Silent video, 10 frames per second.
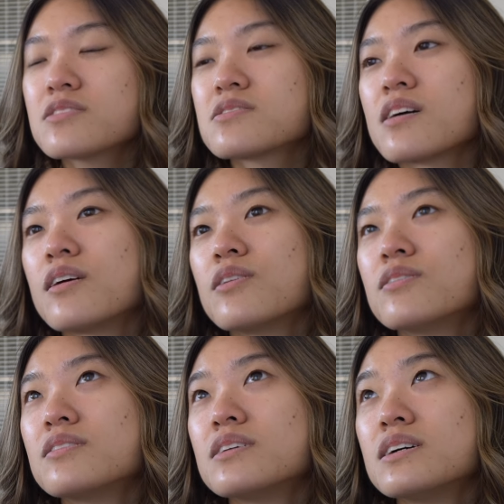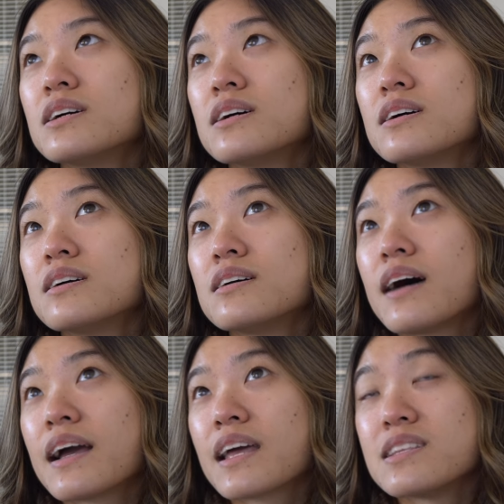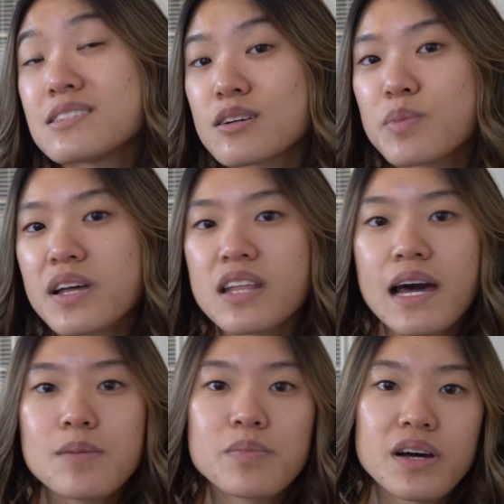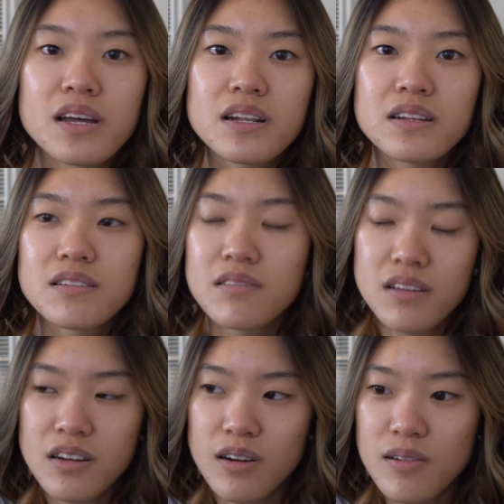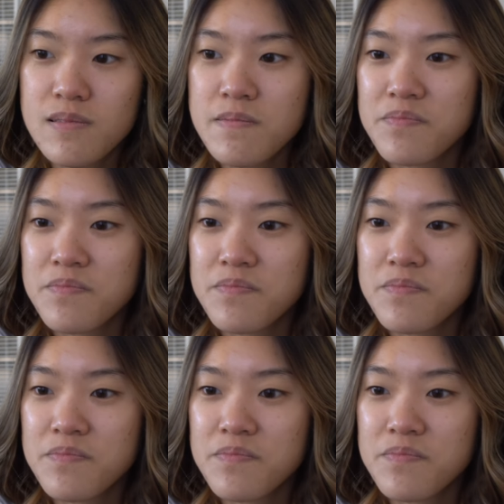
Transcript: So uh, I can still play that, but you know,